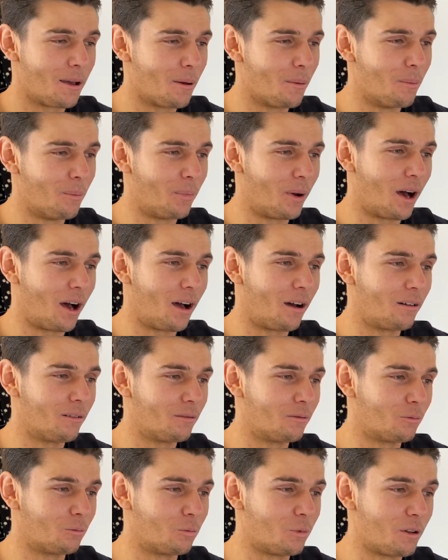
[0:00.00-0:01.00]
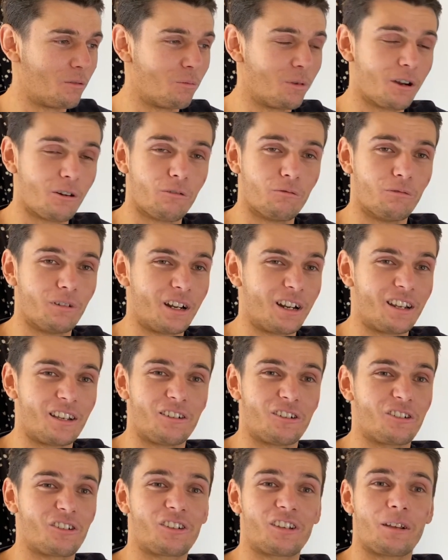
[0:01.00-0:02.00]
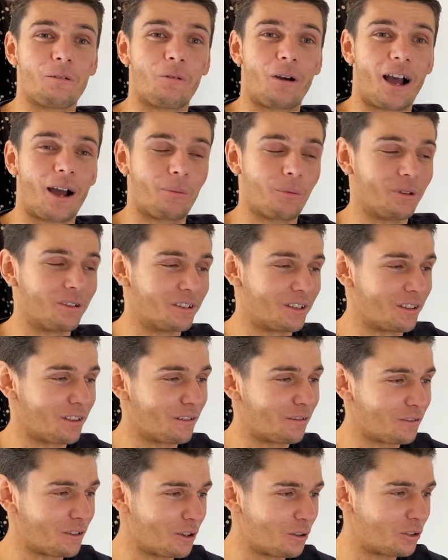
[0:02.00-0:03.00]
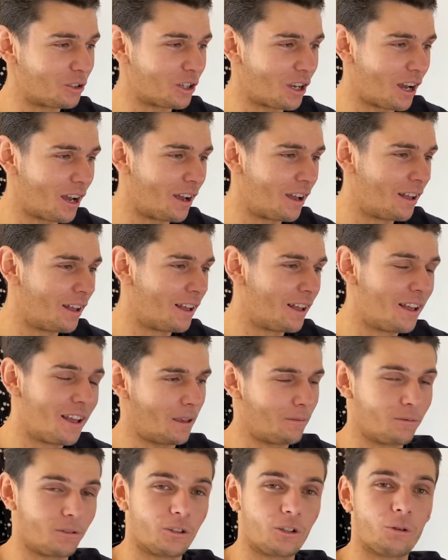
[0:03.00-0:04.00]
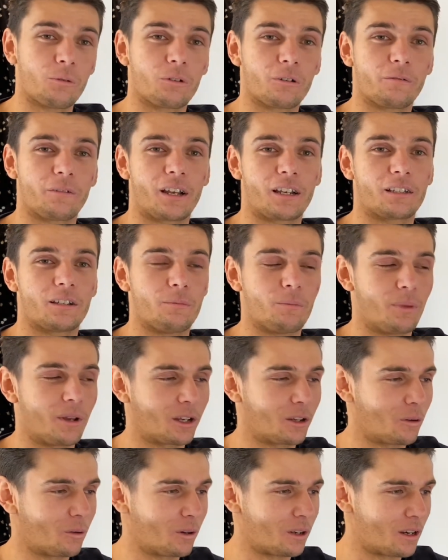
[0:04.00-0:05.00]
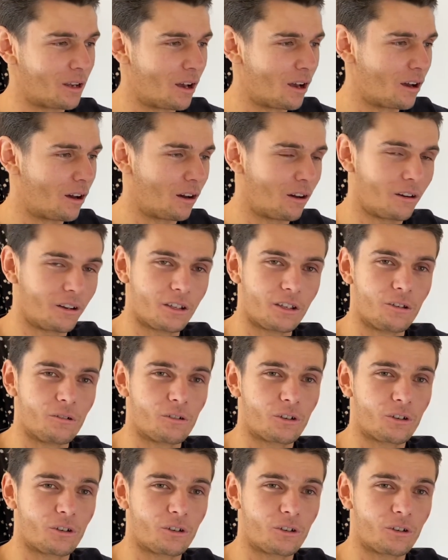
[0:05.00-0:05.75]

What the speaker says: but we will really just see what happens in the future. If you do want to invest in Bitcoin, I use